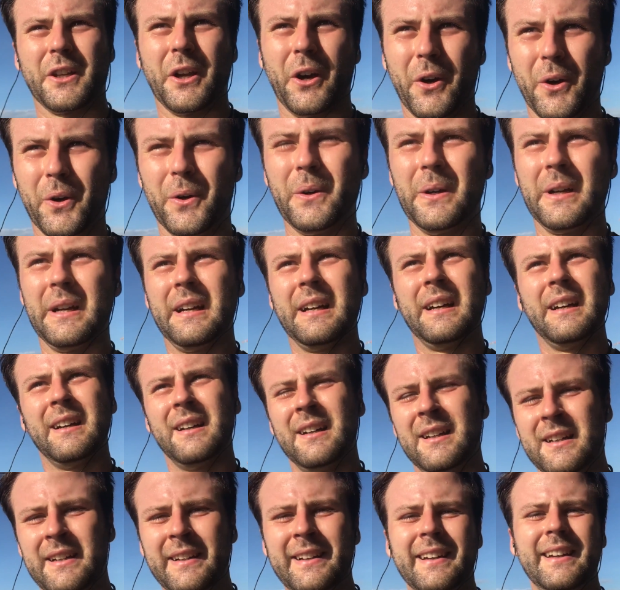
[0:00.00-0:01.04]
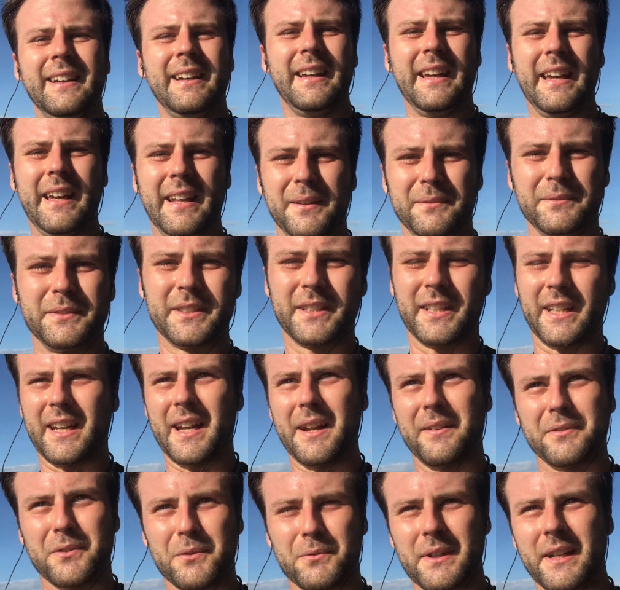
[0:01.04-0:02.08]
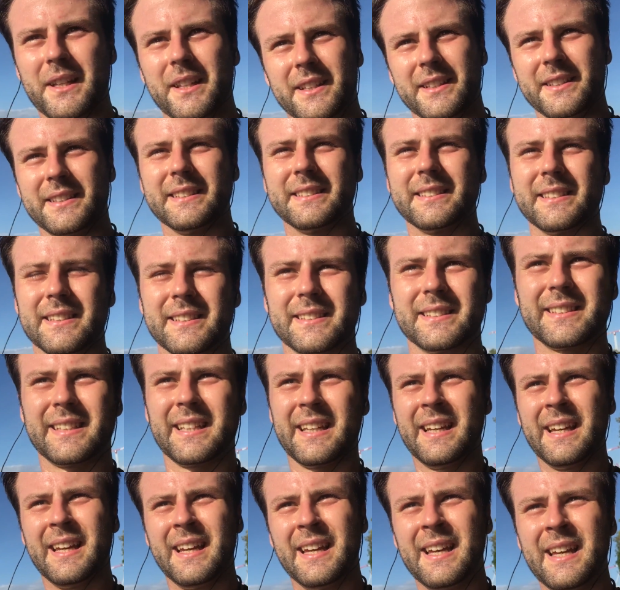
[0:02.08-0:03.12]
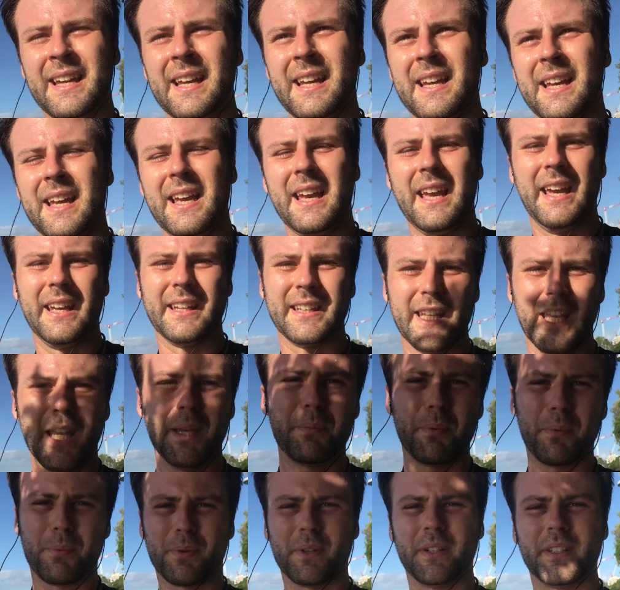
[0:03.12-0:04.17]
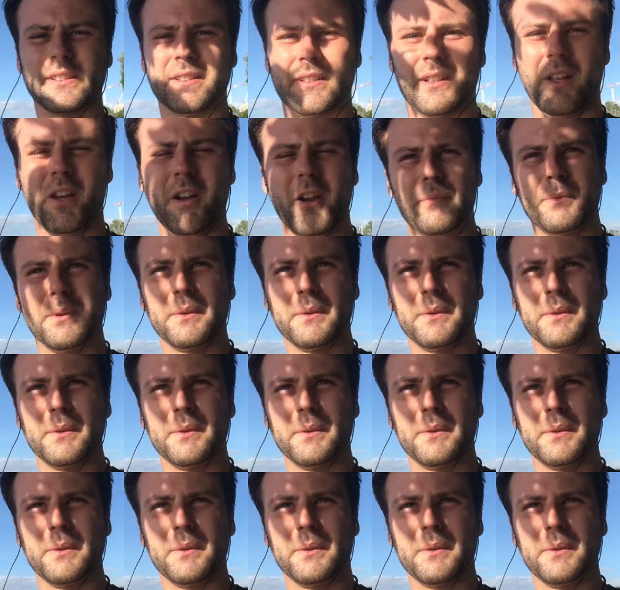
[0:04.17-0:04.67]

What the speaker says: go, and I'm just going to have to run the distance and keep it pretty slow.